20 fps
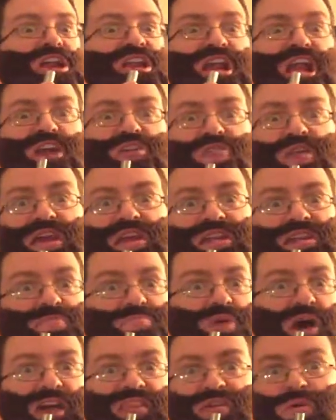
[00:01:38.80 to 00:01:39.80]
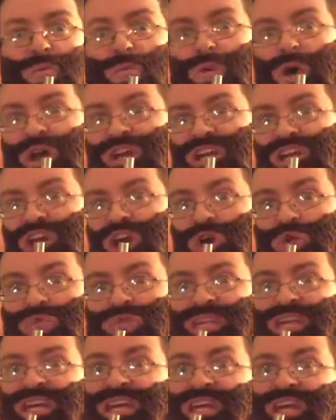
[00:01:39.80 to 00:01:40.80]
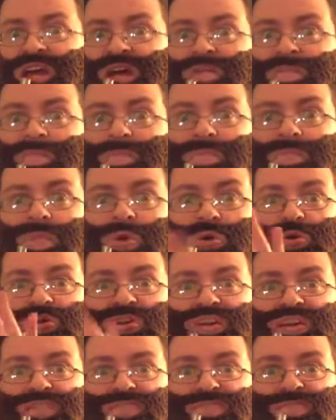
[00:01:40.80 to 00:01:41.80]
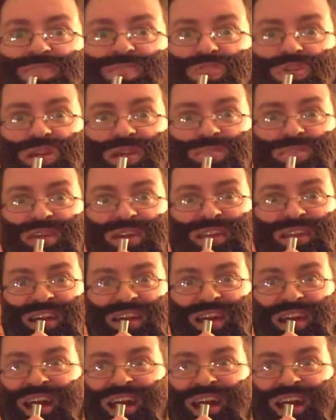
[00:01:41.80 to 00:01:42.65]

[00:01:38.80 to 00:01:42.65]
narrated by the one and only Morgan Freeman.